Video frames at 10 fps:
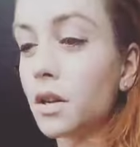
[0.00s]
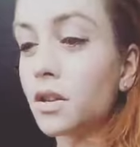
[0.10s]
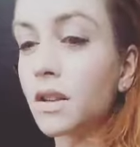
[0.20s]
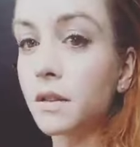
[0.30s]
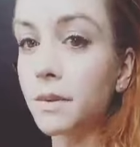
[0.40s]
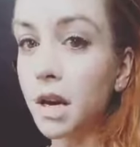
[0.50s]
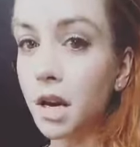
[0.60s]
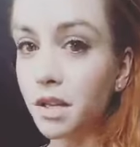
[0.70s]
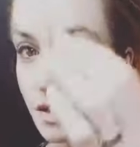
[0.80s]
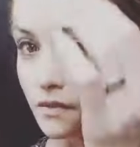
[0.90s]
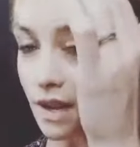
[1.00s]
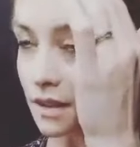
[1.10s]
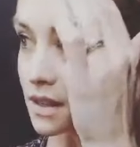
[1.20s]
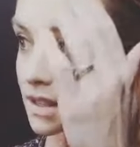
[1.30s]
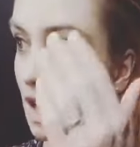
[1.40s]
you just have to be conscious of the fact
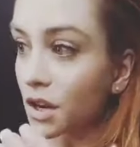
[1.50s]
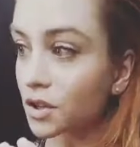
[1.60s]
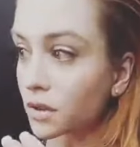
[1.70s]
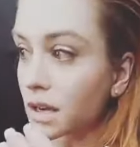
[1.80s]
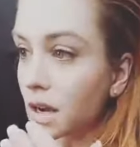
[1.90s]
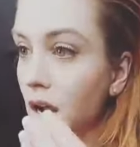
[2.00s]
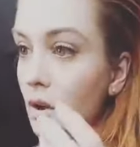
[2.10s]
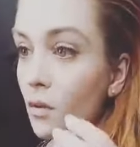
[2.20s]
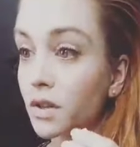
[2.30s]
that it's actually not going